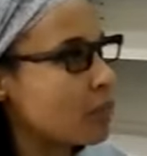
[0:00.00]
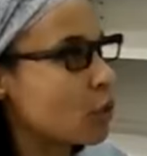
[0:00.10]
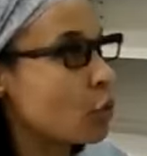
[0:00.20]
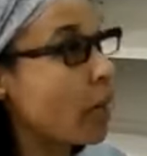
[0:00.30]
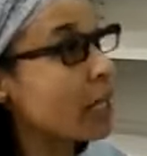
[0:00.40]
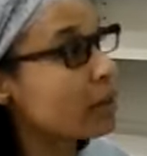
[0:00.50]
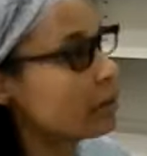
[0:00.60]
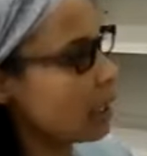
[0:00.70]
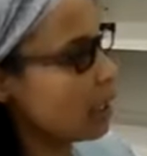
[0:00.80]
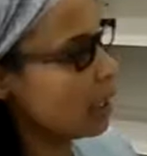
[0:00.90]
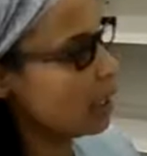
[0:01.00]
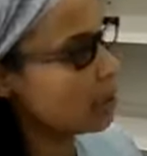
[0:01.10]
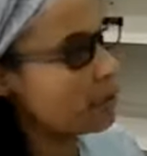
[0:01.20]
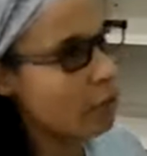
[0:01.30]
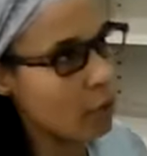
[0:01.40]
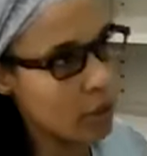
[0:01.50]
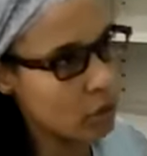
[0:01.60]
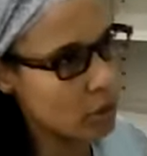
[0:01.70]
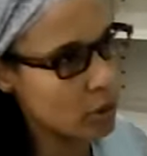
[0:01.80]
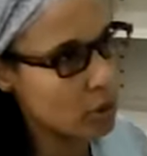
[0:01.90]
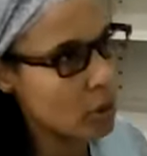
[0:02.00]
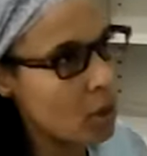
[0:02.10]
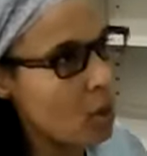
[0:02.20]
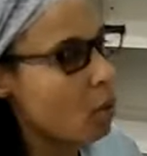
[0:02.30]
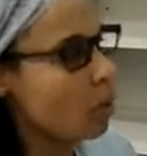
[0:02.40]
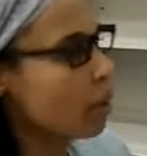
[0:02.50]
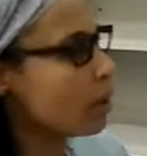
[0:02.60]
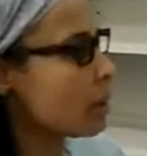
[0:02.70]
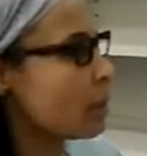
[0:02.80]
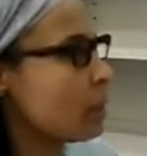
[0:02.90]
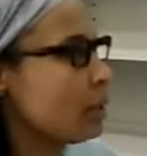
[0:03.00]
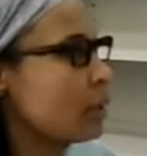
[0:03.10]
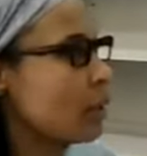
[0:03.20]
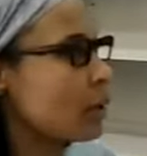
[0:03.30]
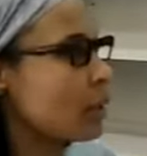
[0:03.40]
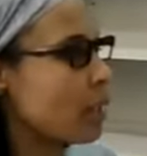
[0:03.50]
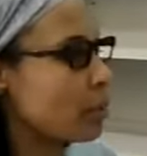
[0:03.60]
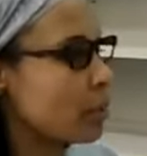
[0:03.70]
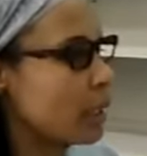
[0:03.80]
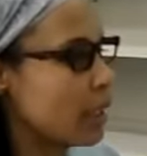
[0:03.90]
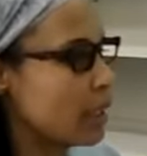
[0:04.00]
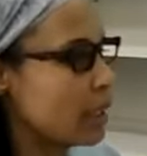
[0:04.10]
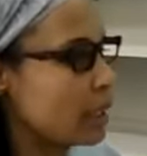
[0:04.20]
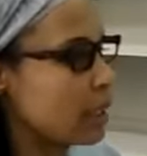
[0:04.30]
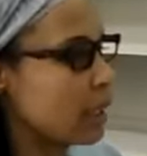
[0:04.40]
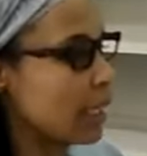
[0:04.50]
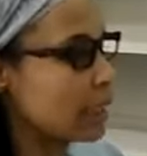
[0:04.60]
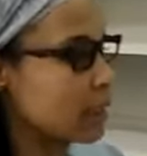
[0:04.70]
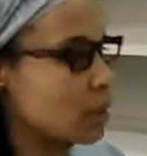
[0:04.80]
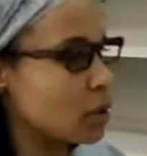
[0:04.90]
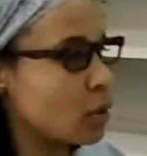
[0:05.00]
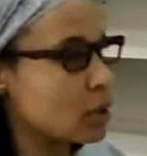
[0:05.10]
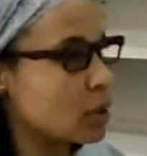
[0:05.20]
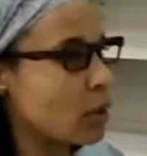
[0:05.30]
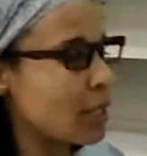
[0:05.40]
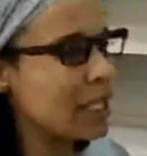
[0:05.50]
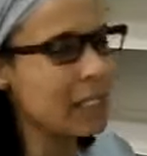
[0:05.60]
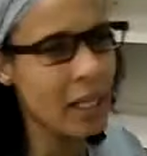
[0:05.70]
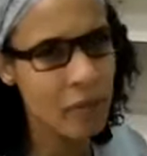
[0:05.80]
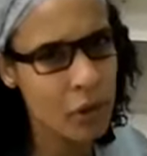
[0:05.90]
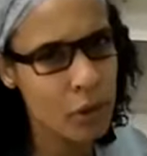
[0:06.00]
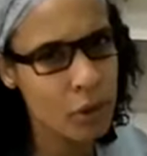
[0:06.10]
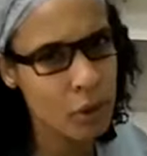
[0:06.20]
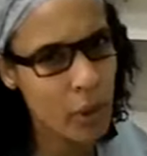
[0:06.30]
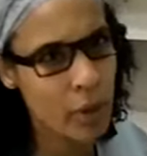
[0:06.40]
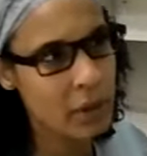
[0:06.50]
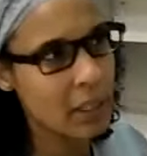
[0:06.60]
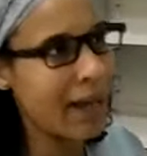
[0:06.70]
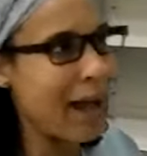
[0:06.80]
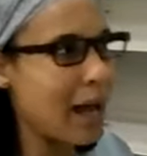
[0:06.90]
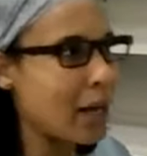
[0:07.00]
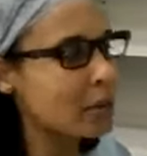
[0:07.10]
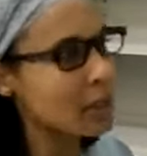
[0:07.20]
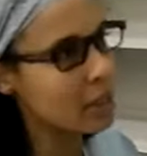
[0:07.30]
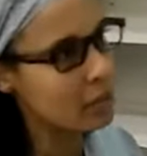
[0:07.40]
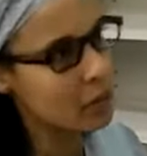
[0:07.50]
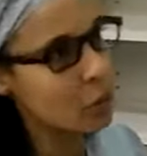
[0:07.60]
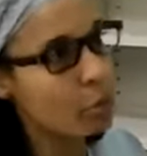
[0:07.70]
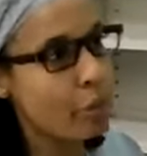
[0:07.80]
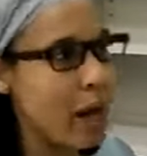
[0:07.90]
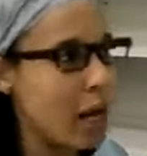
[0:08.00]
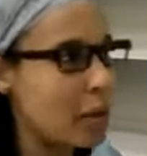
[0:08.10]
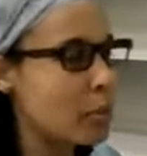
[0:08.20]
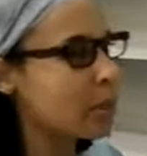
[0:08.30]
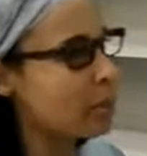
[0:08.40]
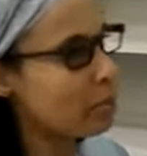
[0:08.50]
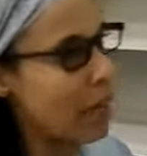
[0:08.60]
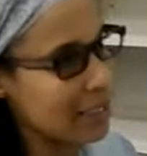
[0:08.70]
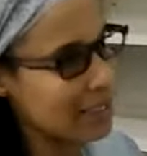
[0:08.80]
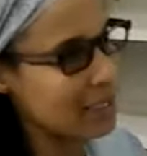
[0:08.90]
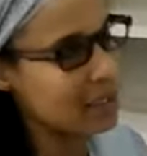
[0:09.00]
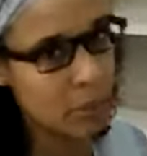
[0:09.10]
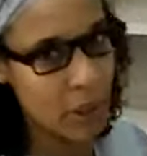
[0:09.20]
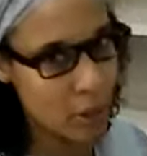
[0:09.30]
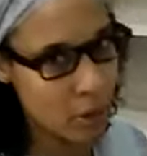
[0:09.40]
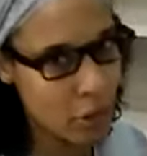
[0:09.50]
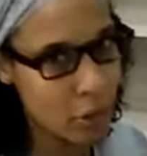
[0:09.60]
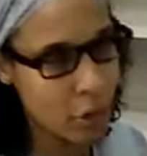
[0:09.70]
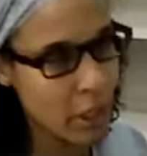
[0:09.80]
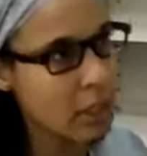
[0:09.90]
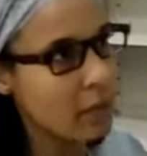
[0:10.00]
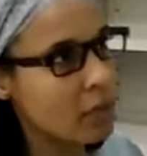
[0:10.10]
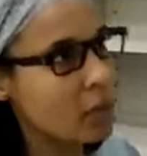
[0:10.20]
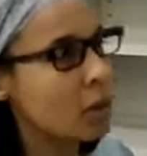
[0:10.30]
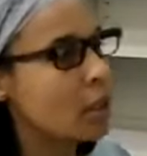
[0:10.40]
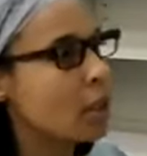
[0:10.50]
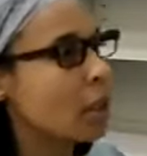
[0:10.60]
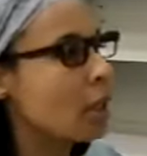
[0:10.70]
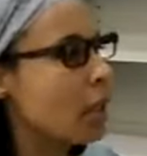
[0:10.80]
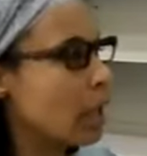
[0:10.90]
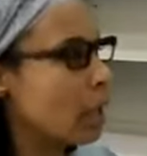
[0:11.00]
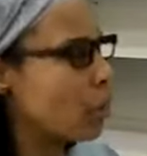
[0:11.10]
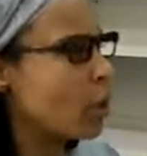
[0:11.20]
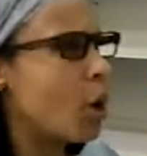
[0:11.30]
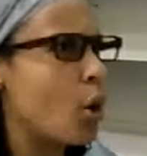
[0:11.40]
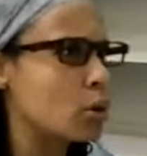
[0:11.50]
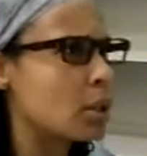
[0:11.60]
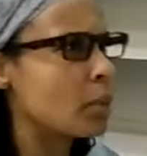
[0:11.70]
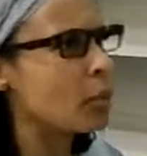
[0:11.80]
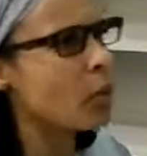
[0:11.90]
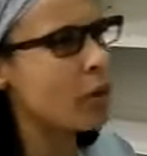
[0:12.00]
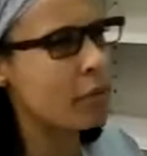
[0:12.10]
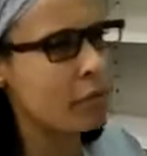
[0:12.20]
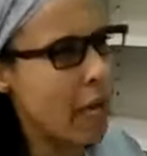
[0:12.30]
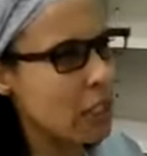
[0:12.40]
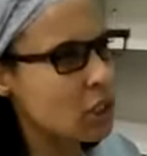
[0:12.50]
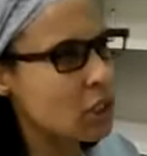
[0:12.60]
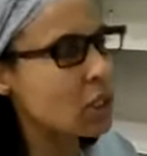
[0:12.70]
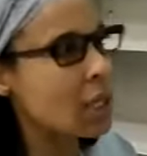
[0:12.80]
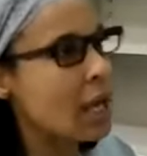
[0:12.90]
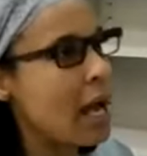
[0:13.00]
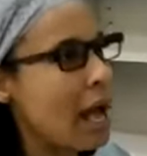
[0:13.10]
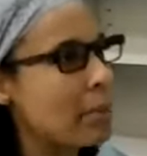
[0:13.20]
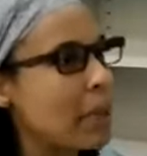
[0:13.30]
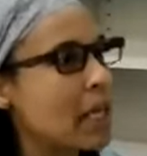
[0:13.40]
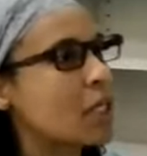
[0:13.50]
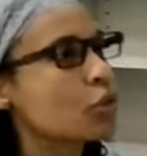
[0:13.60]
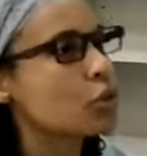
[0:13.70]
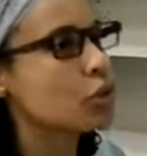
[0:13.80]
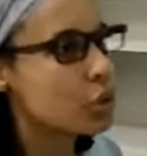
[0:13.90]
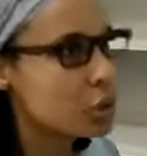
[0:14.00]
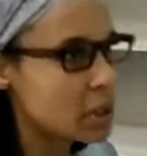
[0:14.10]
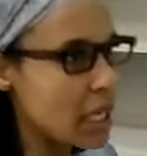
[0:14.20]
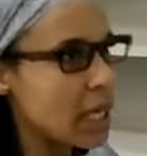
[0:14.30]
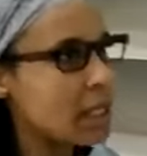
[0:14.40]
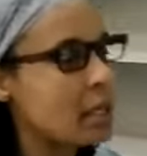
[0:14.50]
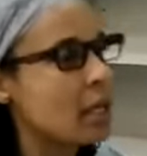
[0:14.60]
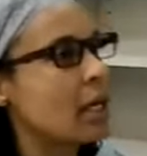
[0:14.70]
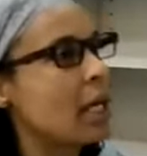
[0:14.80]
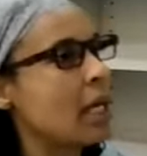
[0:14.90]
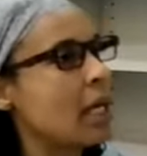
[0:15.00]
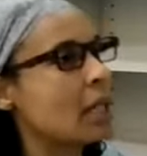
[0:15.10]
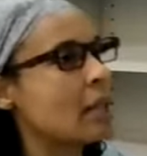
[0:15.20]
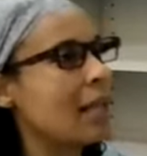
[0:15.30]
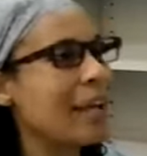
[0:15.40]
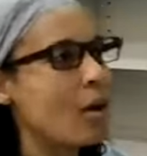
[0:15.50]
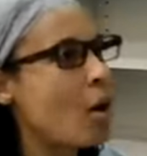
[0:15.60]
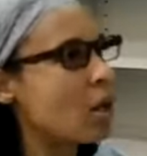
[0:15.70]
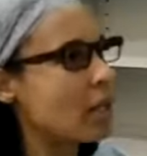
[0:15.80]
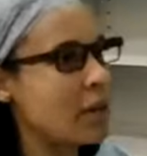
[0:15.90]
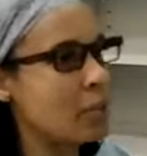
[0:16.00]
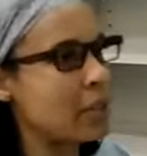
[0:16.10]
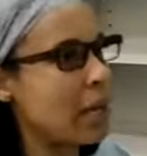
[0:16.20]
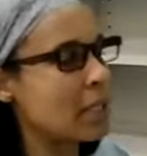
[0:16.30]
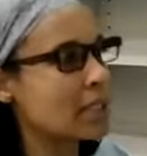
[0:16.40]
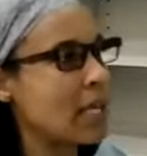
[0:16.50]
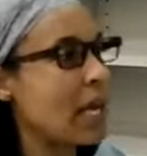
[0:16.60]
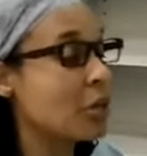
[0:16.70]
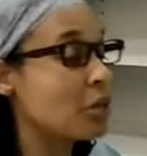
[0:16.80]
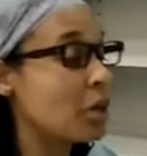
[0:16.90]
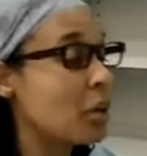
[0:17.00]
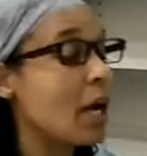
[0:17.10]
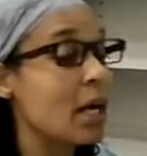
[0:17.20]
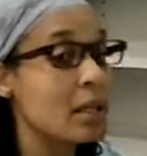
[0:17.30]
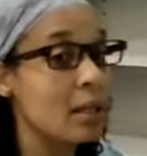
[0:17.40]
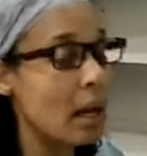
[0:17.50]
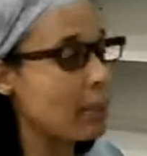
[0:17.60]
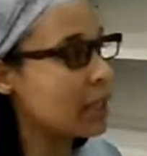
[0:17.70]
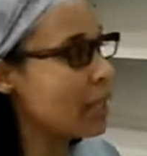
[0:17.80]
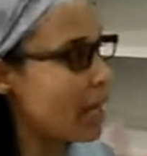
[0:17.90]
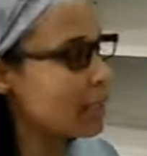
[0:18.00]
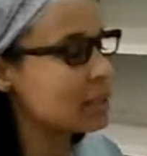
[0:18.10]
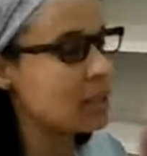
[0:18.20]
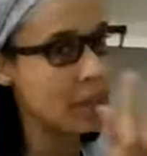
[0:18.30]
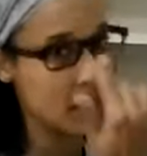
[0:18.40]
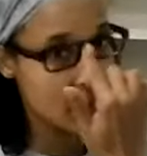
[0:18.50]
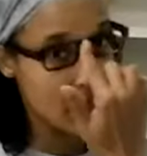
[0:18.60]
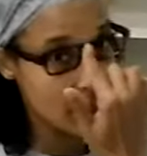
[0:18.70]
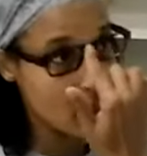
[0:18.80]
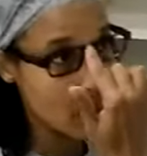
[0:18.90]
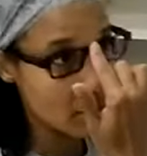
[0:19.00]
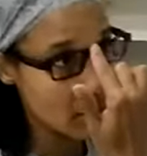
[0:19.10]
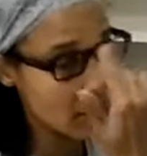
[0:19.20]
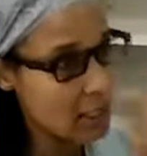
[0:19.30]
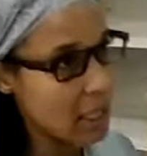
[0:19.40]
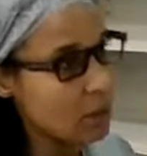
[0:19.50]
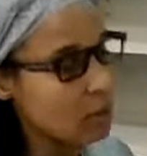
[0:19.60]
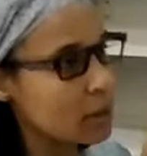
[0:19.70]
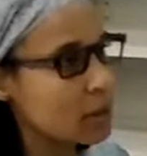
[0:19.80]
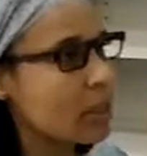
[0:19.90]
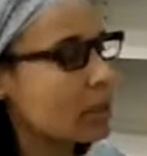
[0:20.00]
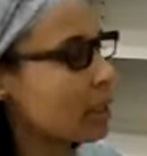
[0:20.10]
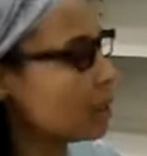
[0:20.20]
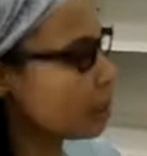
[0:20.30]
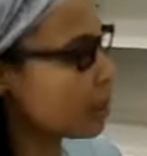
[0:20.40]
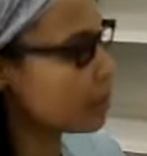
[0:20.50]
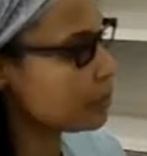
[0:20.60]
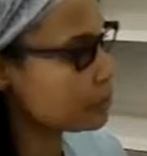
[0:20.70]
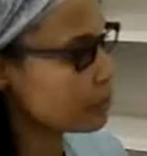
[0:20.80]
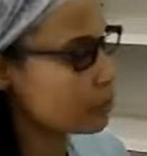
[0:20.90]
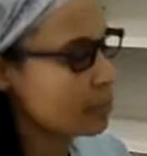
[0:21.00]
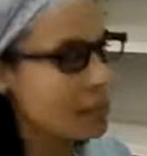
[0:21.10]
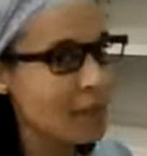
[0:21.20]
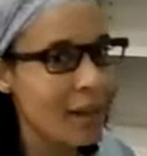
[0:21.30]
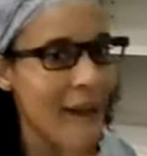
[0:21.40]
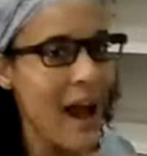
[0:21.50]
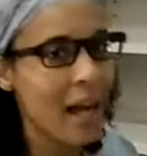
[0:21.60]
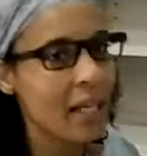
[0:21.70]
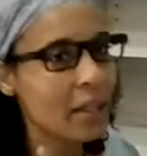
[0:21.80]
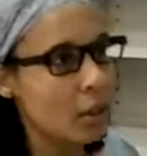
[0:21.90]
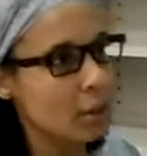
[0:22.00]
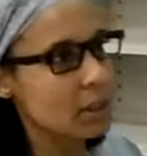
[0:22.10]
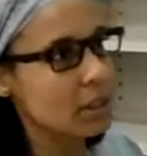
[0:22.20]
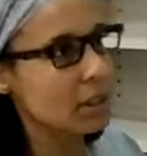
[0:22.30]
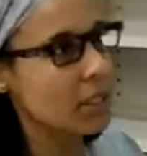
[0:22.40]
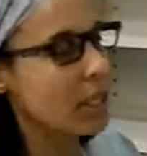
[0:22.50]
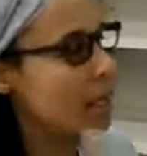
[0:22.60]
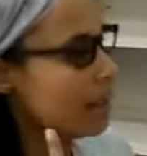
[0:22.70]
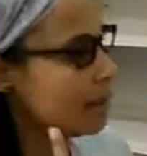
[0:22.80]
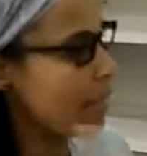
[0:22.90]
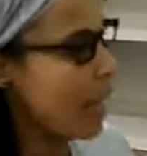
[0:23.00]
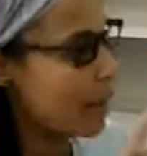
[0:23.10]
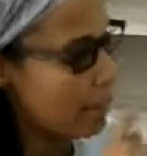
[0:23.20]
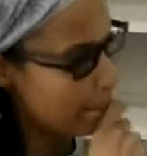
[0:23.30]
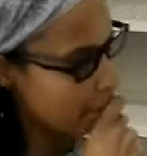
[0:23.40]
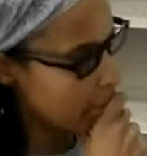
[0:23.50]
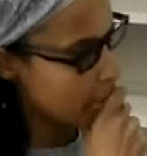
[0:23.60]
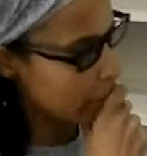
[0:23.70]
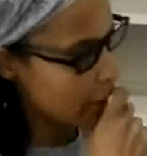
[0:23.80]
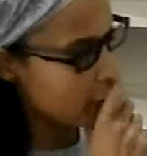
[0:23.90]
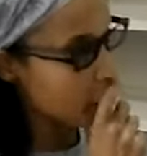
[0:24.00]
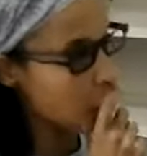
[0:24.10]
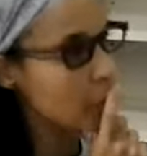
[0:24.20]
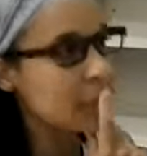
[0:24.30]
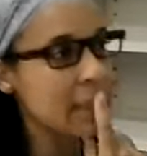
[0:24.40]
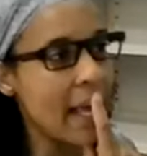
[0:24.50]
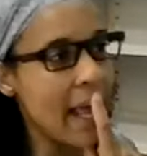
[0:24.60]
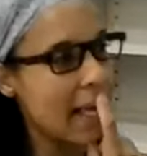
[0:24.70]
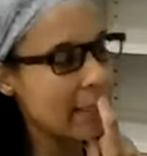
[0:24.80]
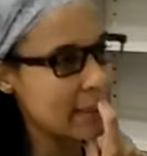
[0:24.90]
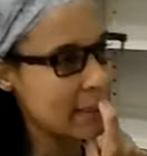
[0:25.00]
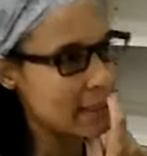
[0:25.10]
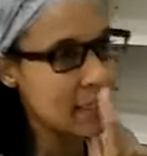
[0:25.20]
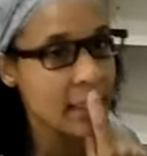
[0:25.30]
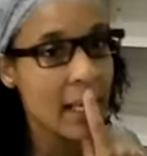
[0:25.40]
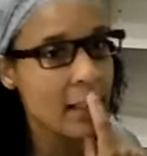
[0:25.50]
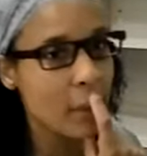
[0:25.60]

greater than 400, or the number is less than so and so, and they never use words like odd or even or prime or composite, depending on your grade level, or a whole number or a fraction. I may introduce that, and not all of it, but I may say, hey, you know what? I'm going to add something to our tall 10 that I noticed about that number. I noticed that if you were to add 10 to that